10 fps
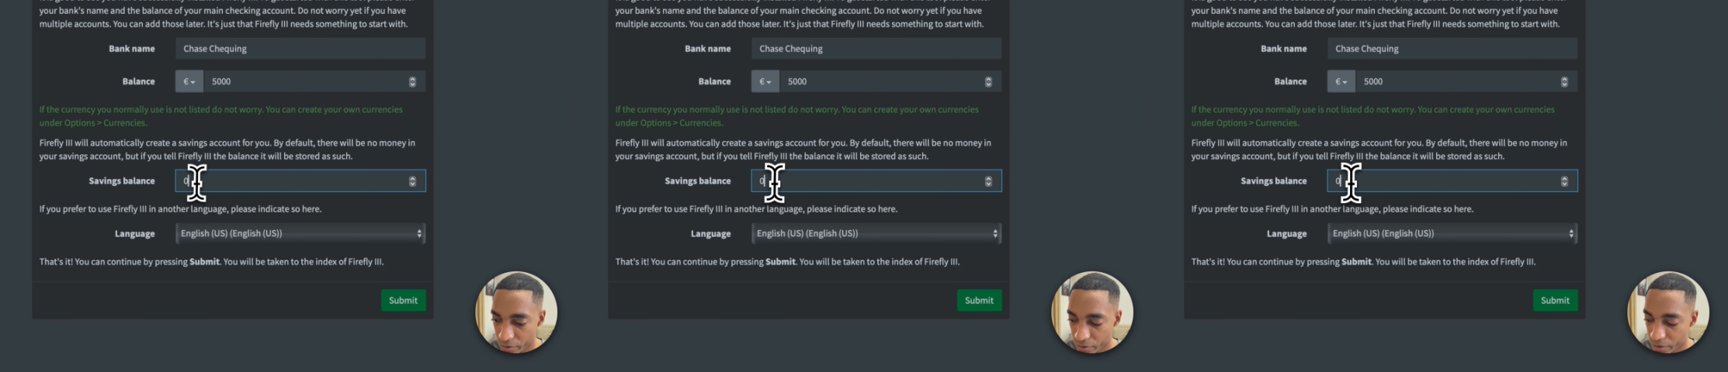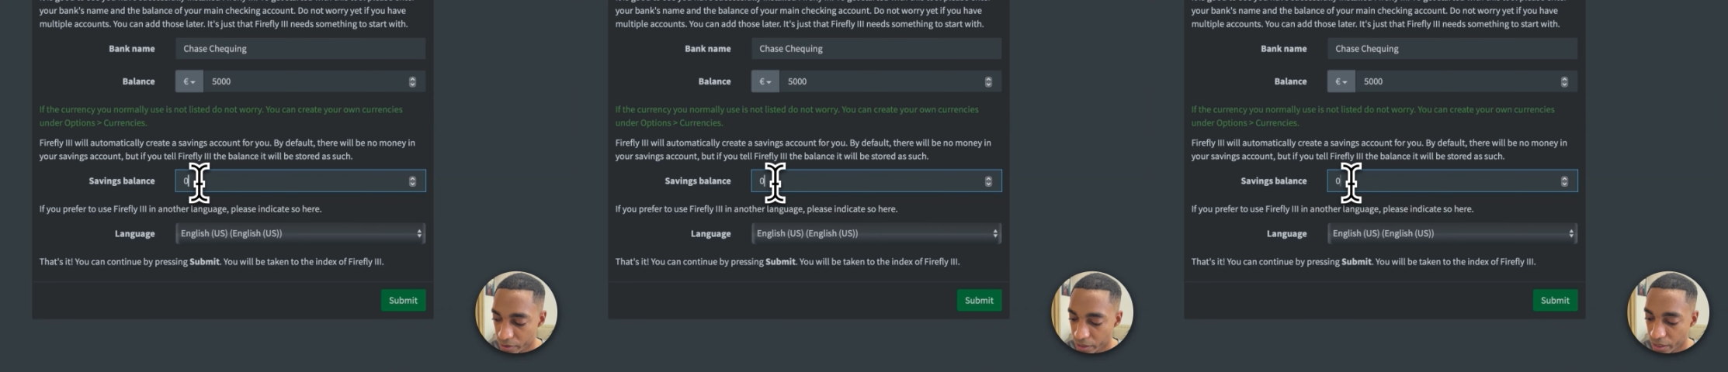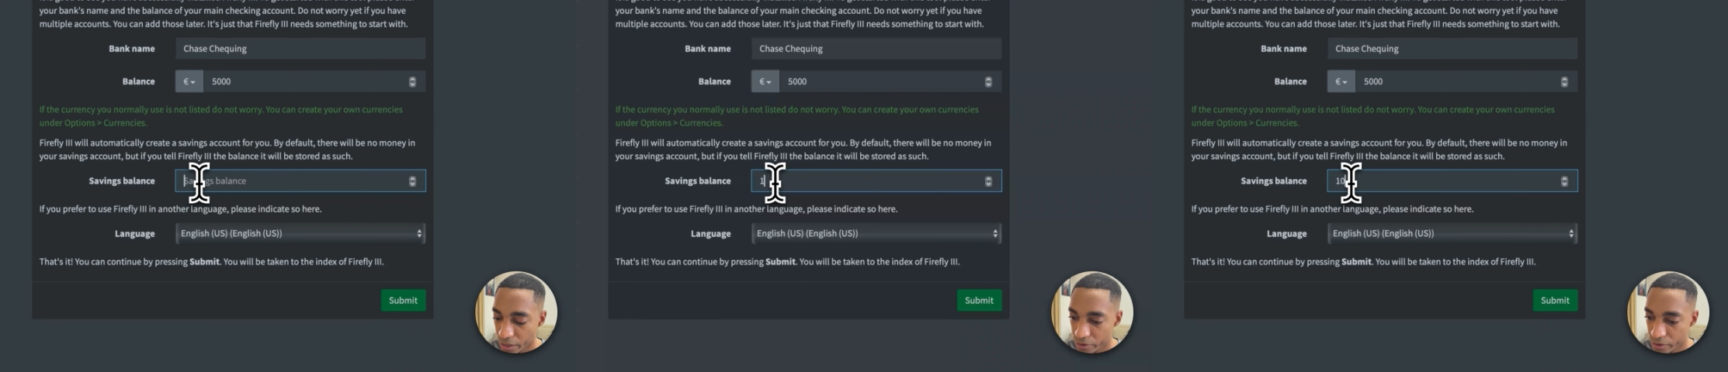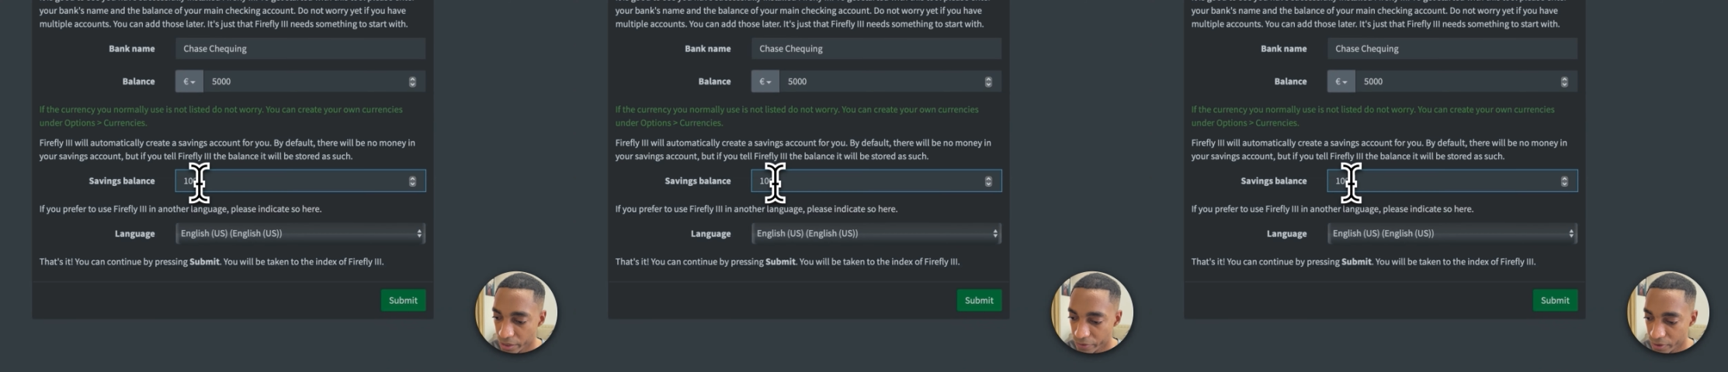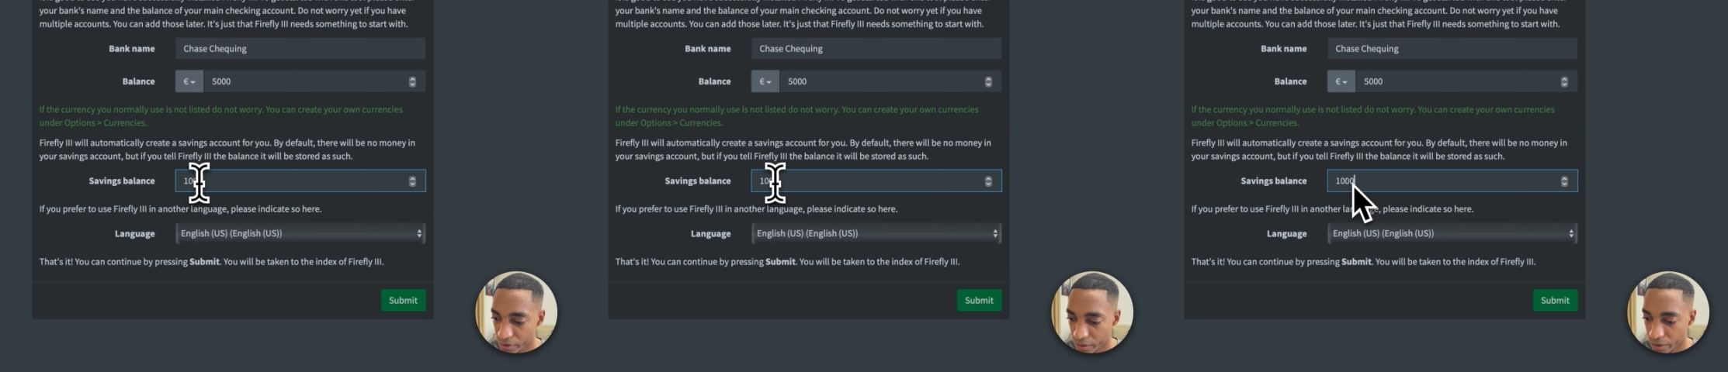So let's say our
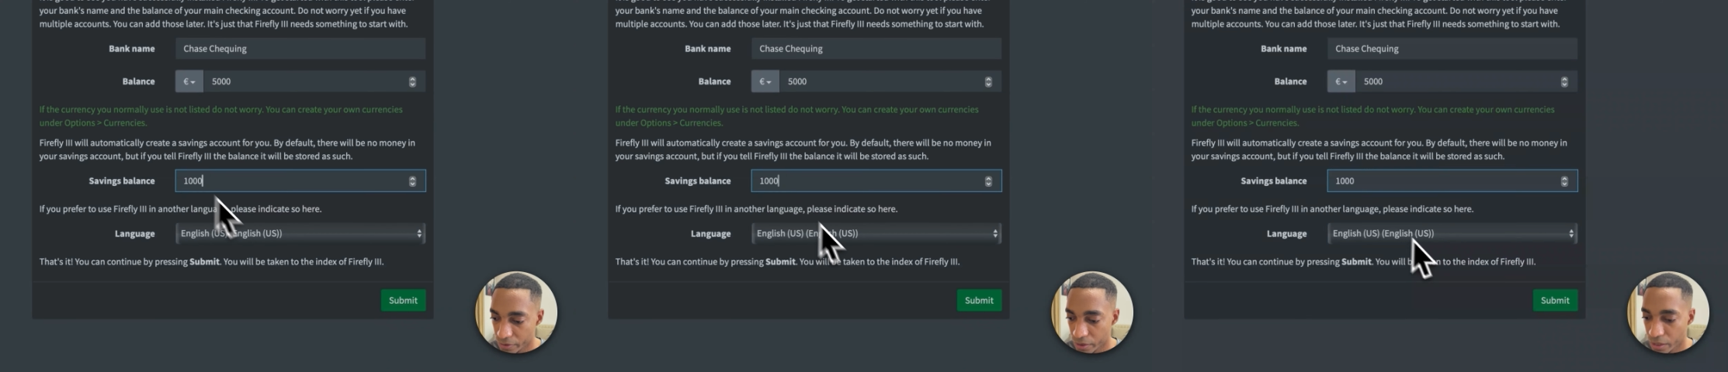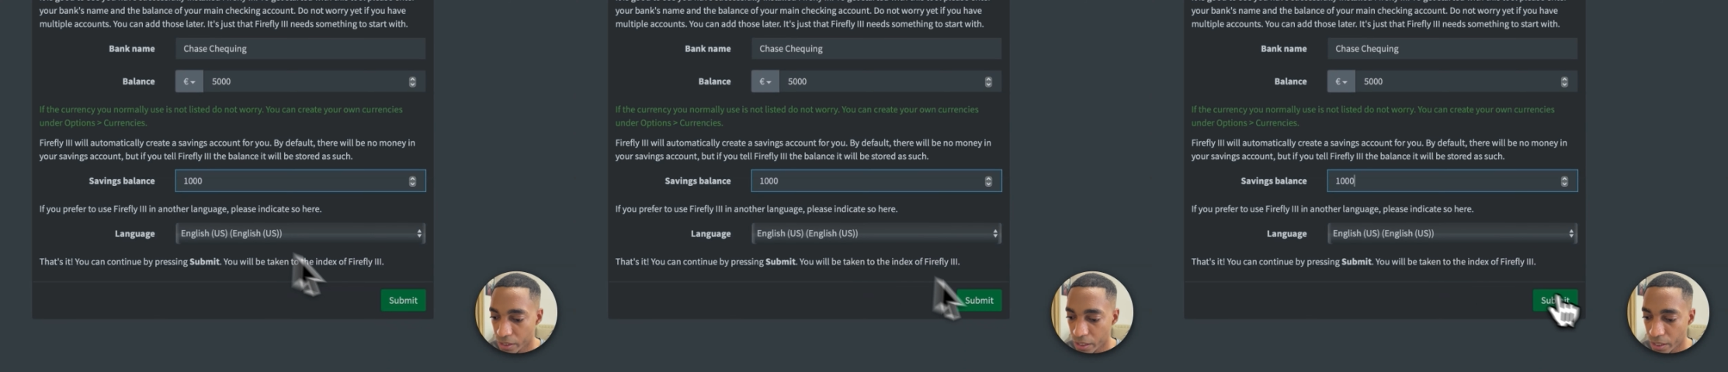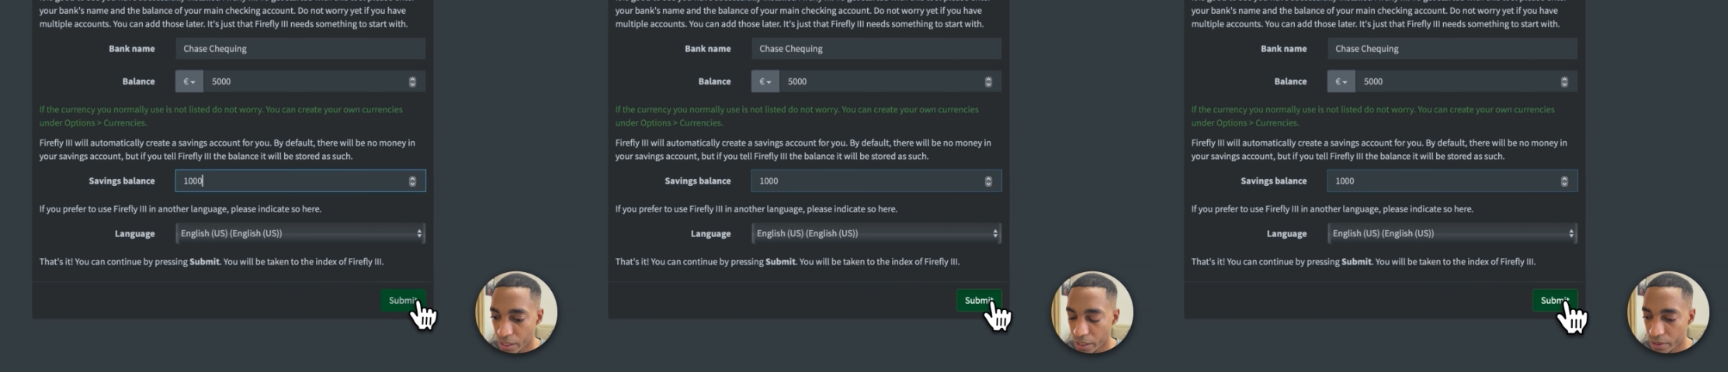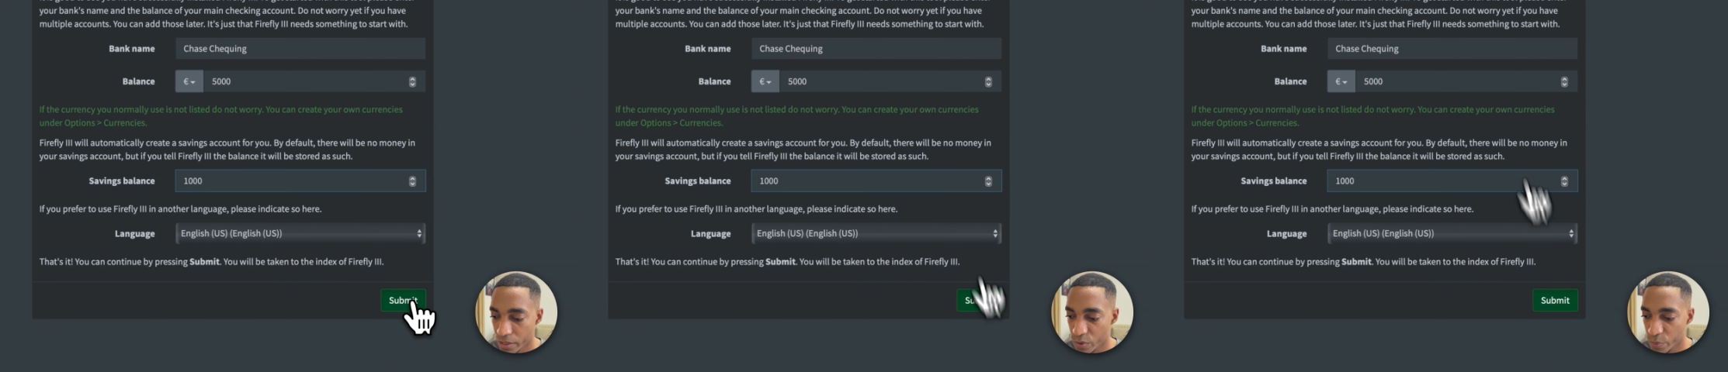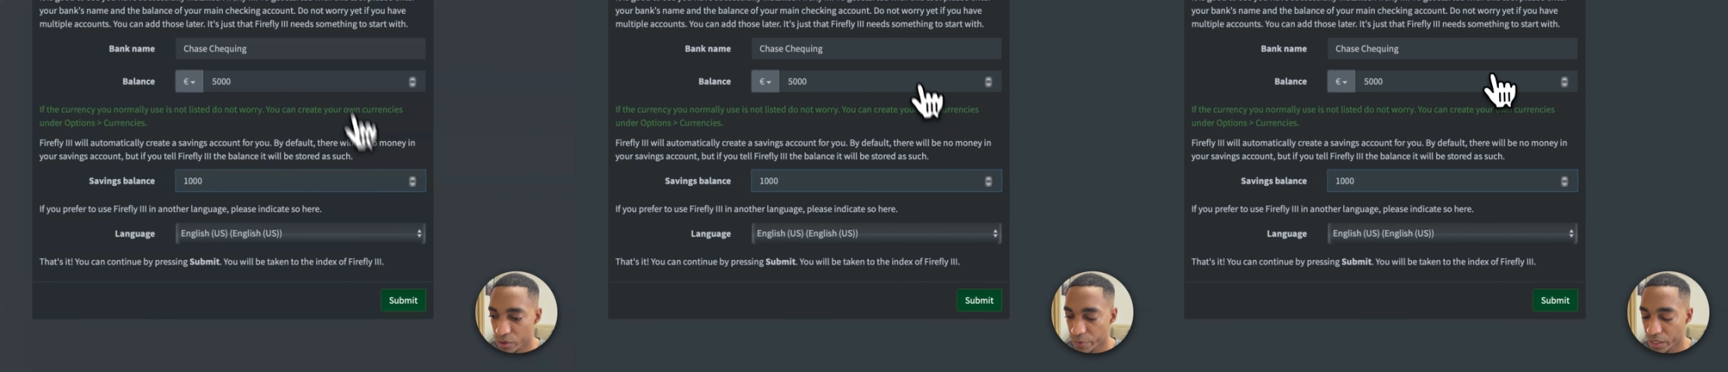savings account has this
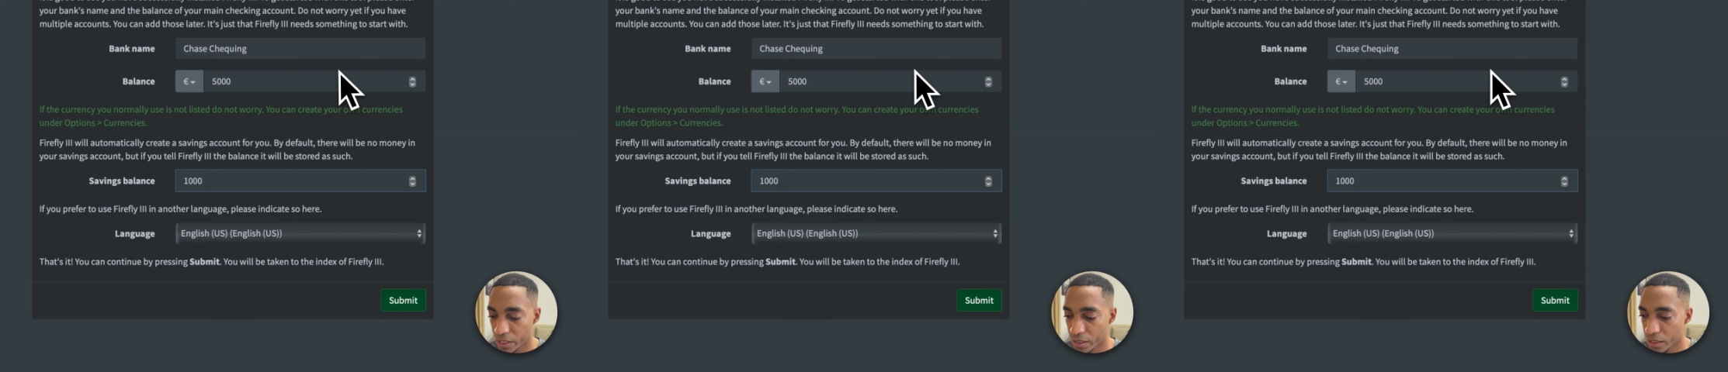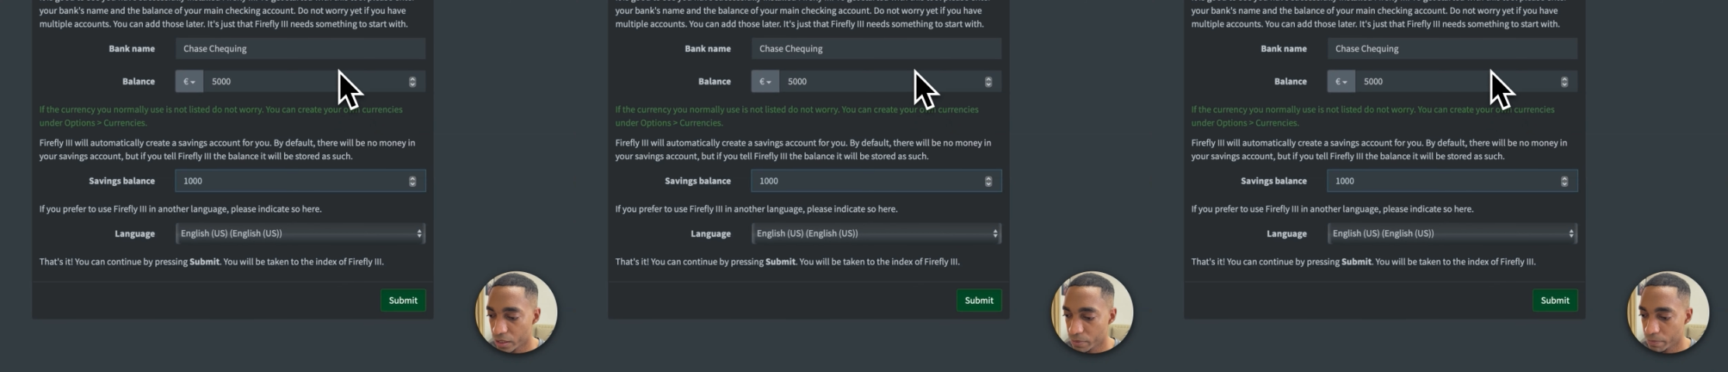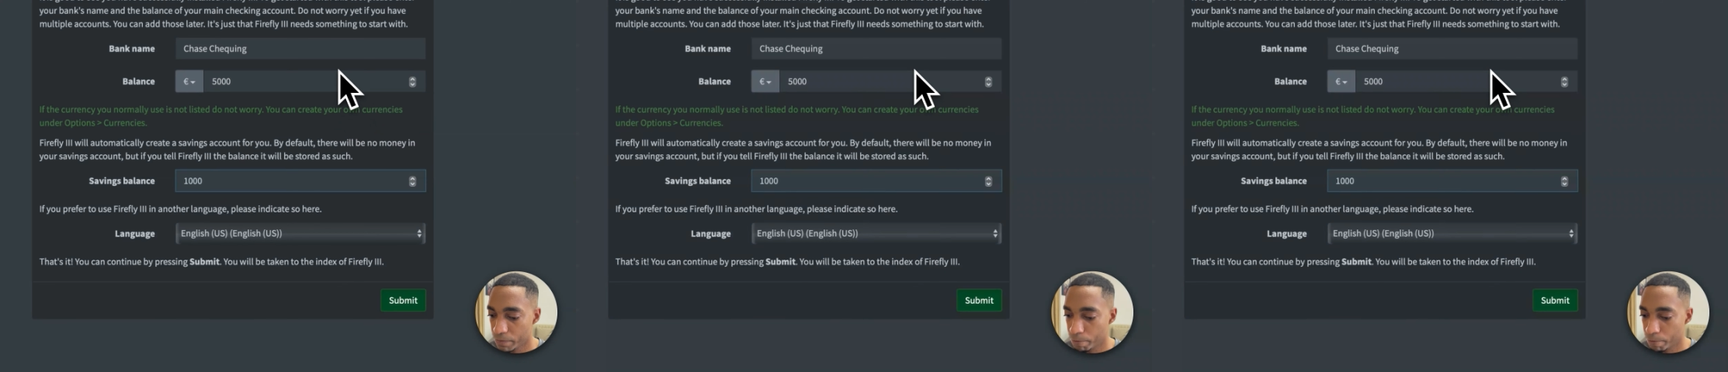much money in there.